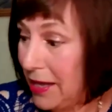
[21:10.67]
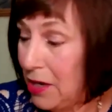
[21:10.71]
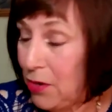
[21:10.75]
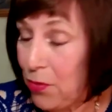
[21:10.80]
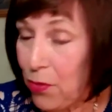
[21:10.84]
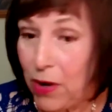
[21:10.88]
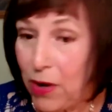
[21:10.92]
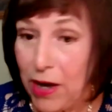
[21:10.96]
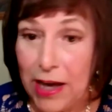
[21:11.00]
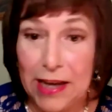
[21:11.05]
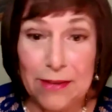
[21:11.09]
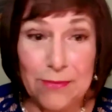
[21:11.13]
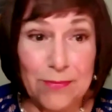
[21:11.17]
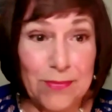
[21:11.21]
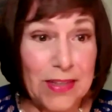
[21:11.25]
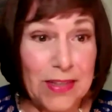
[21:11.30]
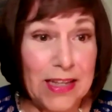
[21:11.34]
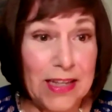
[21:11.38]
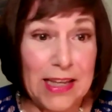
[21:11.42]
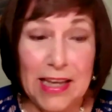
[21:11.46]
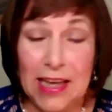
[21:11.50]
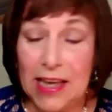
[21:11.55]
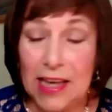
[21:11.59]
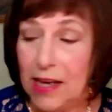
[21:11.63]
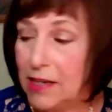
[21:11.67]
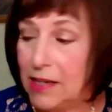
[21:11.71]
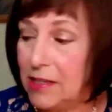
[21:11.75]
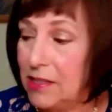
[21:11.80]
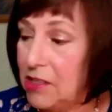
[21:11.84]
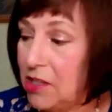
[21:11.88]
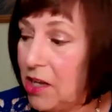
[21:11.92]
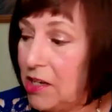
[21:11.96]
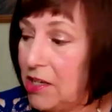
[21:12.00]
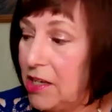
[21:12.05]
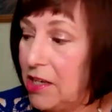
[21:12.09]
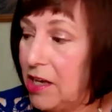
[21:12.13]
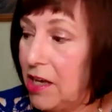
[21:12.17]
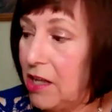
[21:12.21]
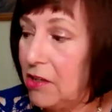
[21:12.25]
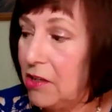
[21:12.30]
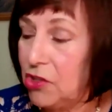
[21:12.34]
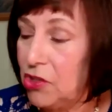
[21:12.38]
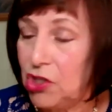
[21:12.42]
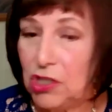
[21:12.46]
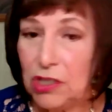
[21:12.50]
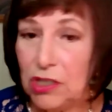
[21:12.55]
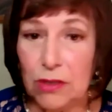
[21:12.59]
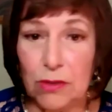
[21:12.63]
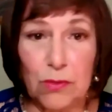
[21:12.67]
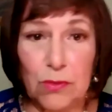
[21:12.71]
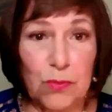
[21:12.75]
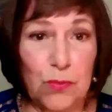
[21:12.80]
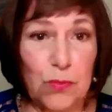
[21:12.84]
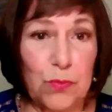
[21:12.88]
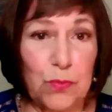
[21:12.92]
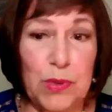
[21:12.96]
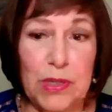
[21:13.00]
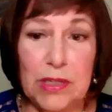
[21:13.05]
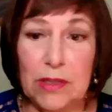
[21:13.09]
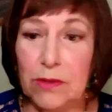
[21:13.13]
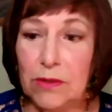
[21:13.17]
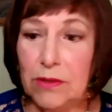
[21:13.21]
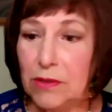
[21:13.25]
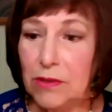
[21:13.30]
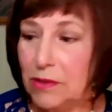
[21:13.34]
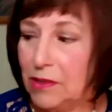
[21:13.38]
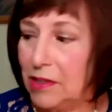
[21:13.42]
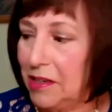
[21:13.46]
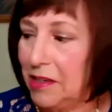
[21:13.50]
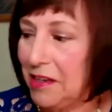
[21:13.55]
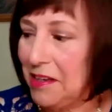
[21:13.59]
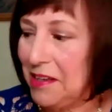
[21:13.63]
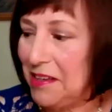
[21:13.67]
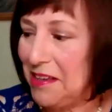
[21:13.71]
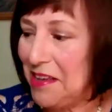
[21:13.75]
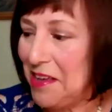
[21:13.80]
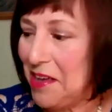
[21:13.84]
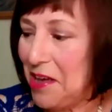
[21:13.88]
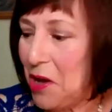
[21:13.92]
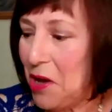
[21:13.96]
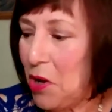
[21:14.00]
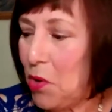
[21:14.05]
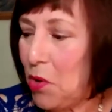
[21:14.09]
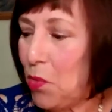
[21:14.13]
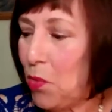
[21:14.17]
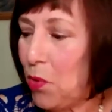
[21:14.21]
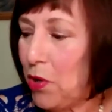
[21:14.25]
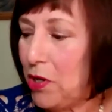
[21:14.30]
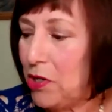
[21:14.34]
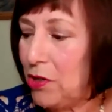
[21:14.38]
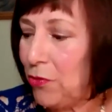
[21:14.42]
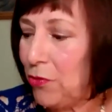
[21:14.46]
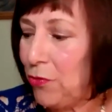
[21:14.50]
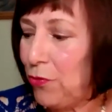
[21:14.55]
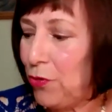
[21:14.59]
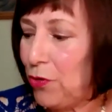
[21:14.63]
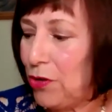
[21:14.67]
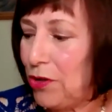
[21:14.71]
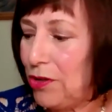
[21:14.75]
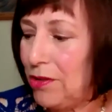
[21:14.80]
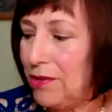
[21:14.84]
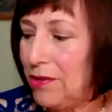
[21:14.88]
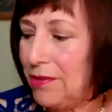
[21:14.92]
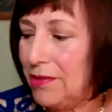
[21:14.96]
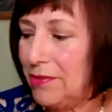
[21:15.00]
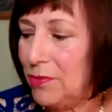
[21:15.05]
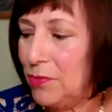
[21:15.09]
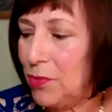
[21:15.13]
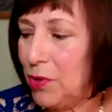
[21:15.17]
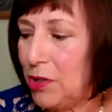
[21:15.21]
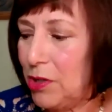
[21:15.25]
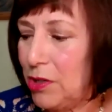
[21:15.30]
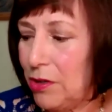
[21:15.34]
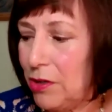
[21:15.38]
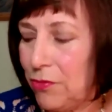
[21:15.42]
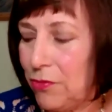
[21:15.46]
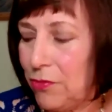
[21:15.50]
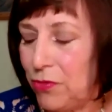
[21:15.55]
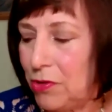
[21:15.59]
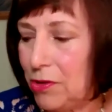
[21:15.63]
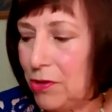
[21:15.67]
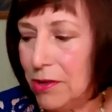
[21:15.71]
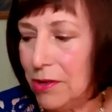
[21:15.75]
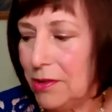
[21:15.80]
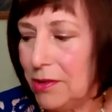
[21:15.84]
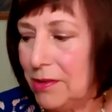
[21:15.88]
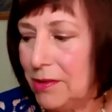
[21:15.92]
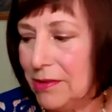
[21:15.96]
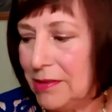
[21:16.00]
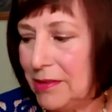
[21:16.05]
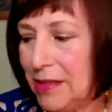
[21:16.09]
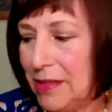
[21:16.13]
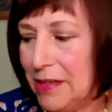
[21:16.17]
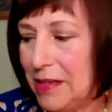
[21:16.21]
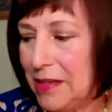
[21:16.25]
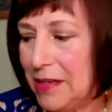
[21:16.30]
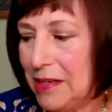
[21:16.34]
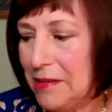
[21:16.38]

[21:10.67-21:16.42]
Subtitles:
Anyway, Asaniel has just been a wonderful, wonderful